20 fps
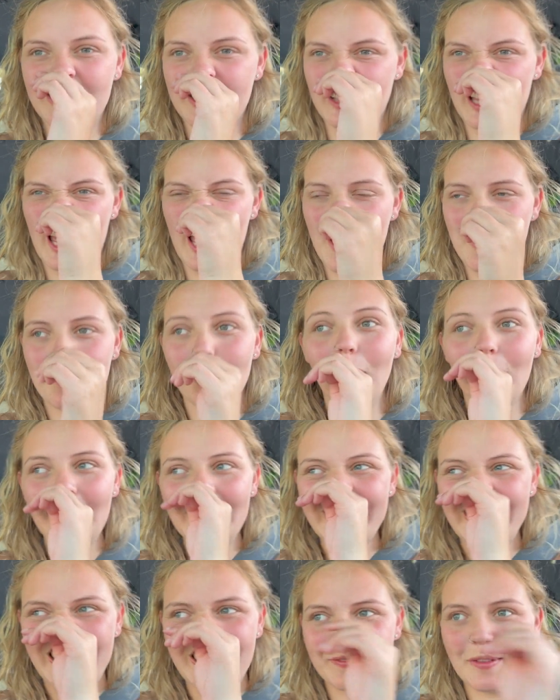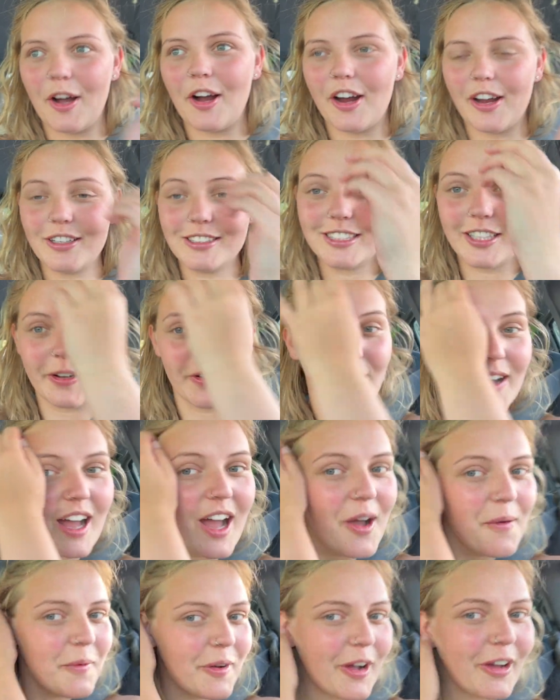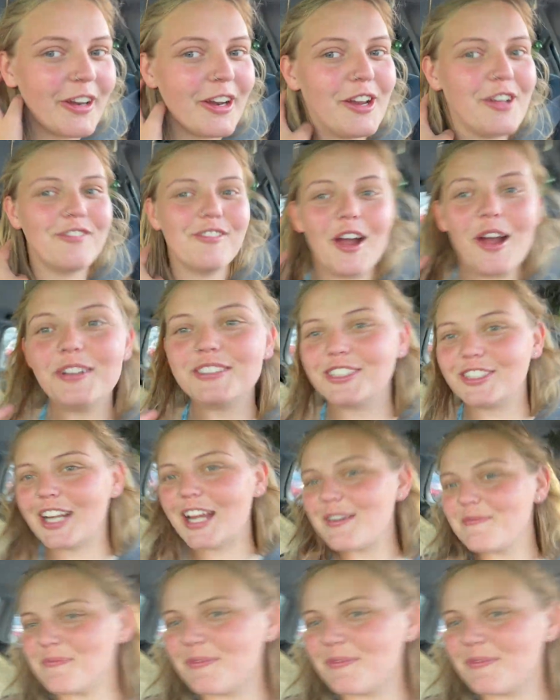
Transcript: uh, bus tomorrow. So we're going on a road trip